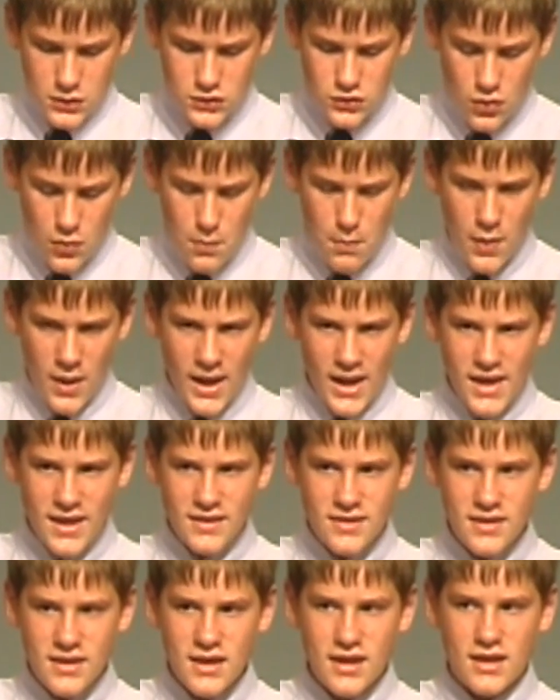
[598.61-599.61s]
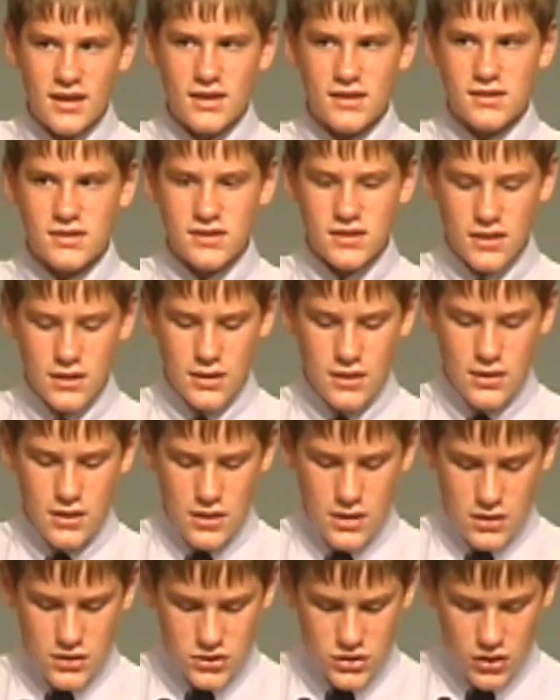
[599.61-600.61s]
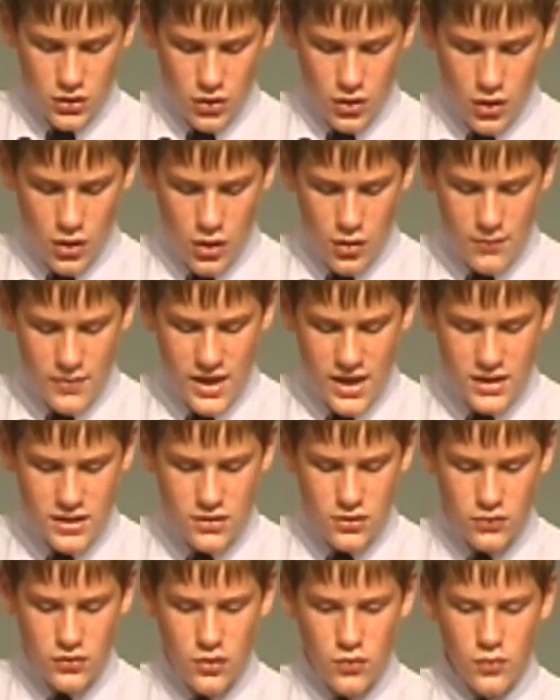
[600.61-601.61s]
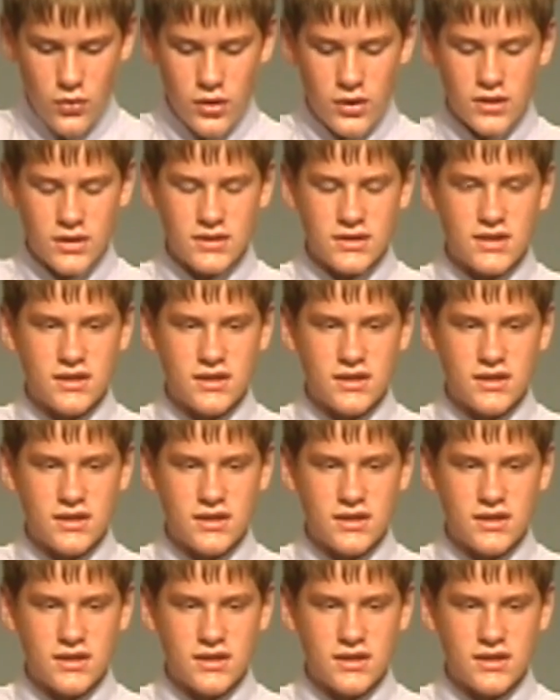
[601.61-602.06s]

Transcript: So by this shall all men know that we're his